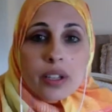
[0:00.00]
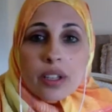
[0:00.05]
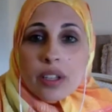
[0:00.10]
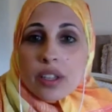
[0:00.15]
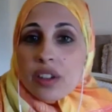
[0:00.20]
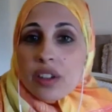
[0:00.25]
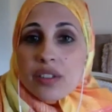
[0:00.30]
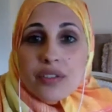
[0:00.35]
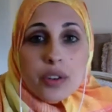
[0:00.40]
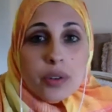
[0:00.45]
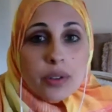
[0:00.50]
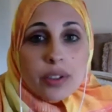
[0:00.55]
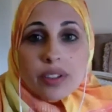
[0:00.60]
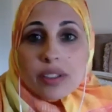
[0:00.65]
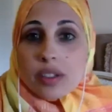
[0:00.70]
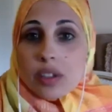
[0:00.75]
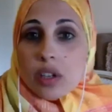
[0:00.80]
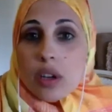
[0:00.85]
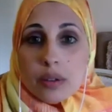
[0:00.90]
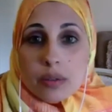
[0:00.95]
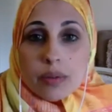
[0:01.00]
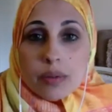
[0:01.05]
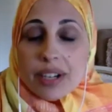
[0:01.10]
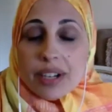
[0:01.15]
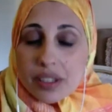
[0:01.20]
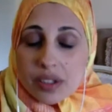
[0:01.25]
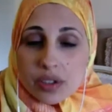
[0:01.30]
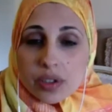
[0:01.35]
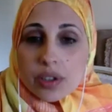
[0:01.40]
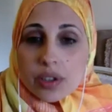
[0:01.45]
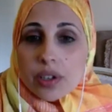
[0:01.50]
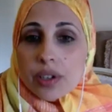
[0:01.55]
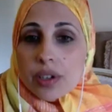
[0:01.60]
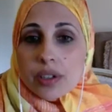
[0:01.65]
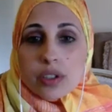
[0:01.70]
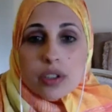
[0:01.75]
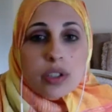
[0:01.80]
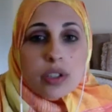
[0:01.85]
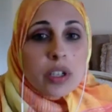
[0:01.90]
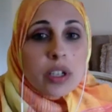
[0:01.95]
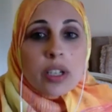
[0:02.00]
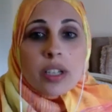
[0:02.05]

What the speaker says: they're focused on research,